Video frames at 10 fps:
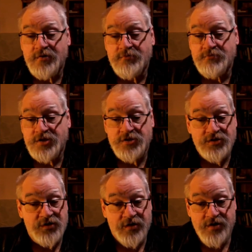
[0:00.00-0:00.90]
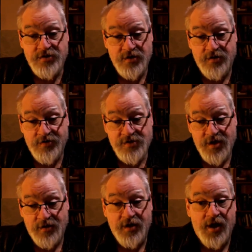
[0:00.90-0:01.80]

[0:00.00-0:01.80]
but she's not going to sit there and say,